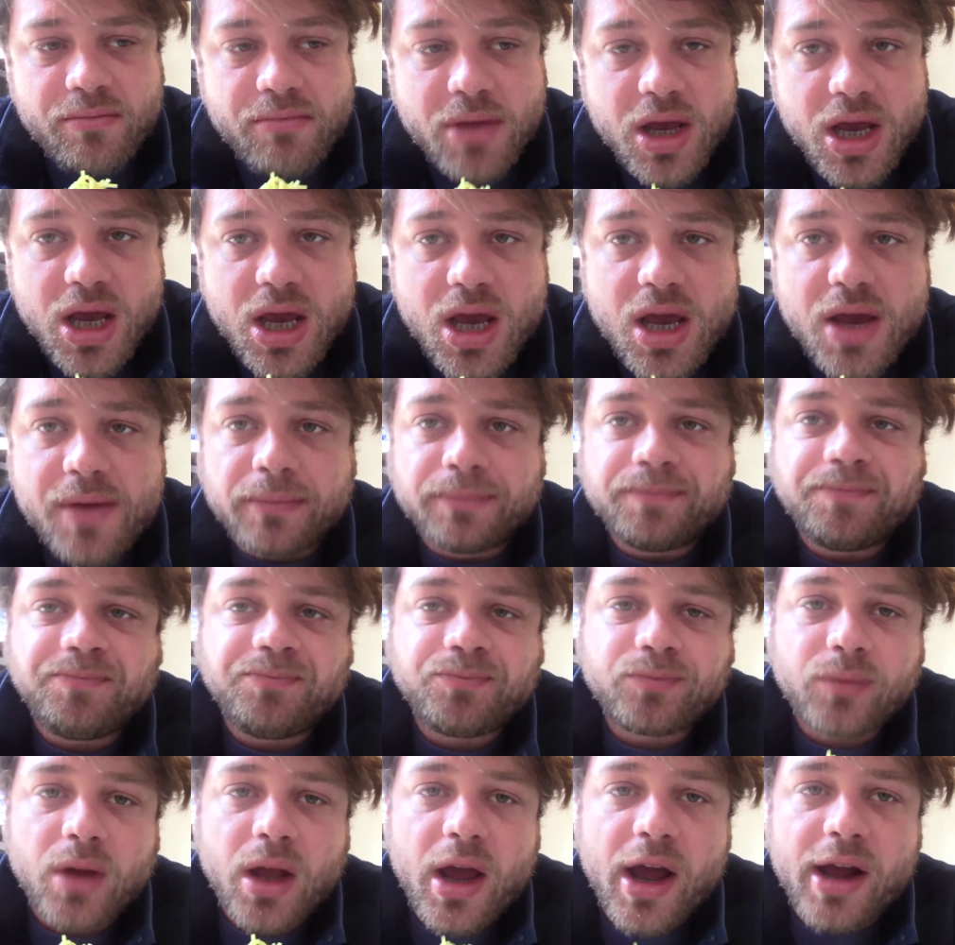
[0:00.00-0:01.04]
me
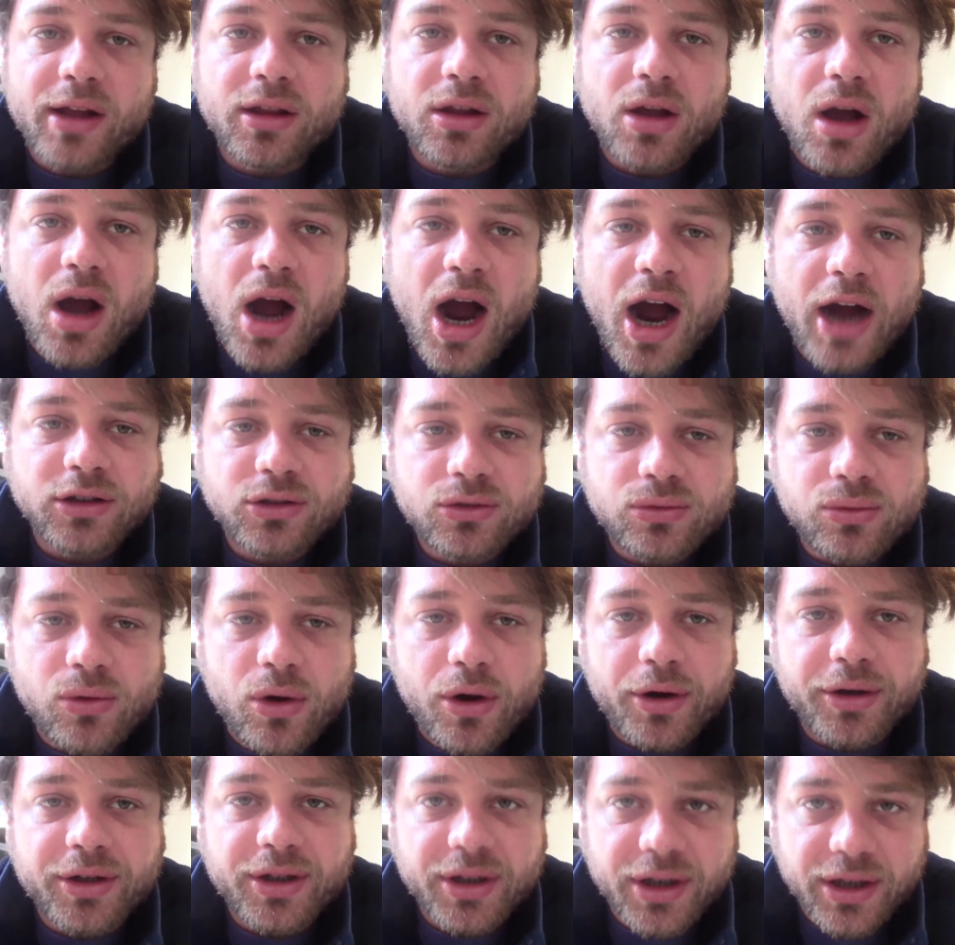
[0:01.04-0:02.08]
and the
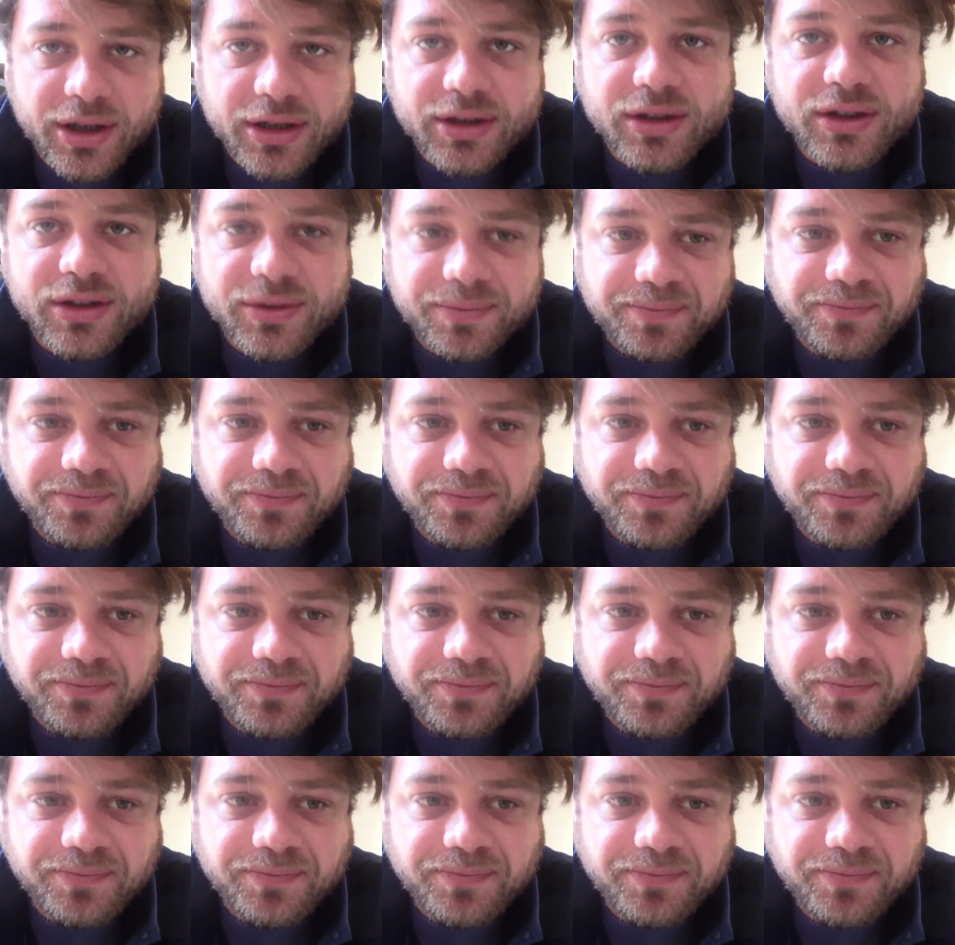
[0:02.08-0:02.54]
artwork is